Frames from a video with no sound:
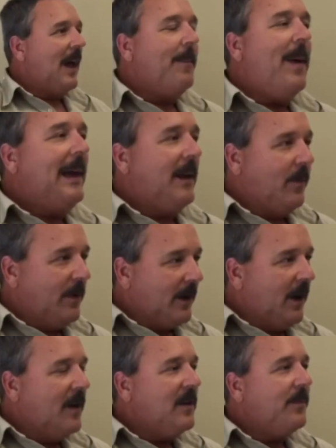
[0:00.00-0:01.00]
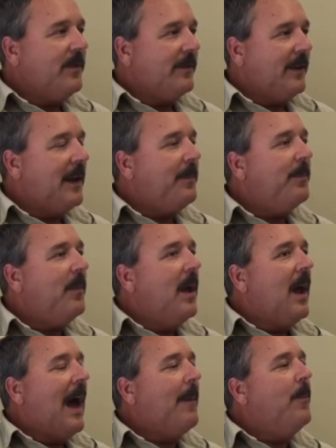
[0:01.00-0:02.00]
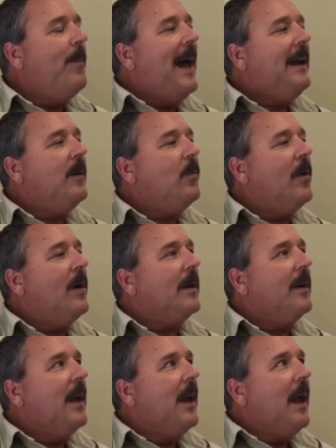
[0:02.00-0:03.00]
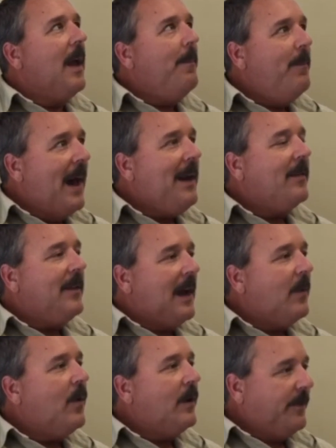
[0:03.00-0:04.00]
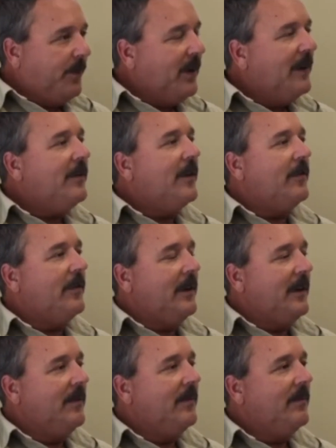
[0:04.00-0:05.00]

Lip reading: I'm back at work, 100%. I'm back at work better than I was pre-surgery.